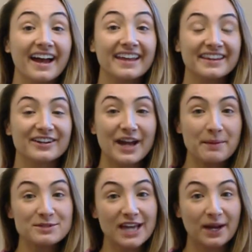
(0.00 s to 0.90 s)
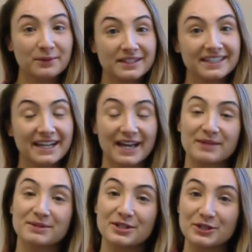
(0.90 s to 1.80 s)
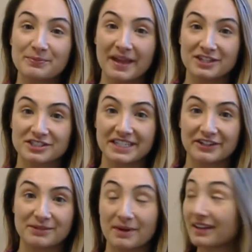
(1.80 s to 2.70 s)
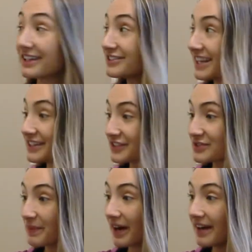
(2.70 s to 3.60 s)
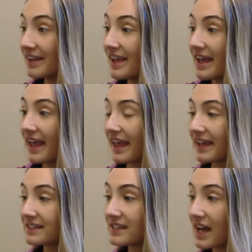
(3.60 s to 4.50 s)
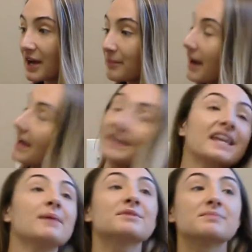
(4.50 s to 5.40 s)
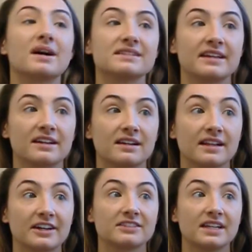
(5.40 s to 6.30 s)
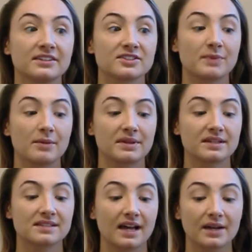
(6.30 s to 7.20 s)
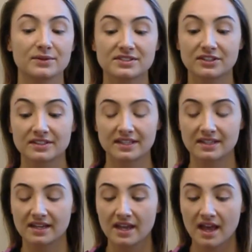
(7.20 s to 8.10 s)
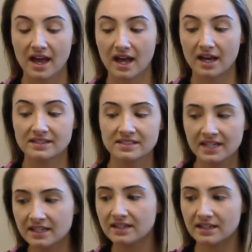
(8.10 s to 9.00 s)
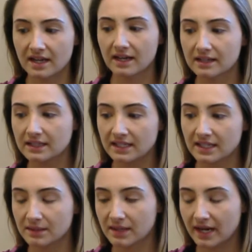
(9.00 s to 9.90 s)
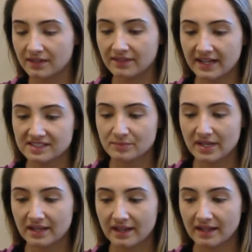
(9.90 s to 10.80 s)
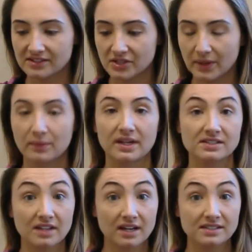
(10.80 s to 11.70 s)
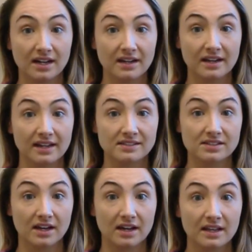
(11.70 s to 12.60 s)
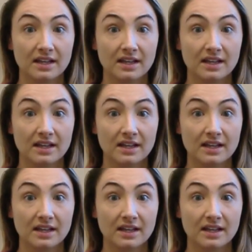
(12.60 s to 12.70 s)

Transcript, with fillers: Hi there, I'm Jacqueline and I am a new patient here at Montclair Dental Spa and um, I came to Montclair Dental Spa because I was looking uh, to get a, a, cleaning kind of last minute and so I went on ZocDoc and I saw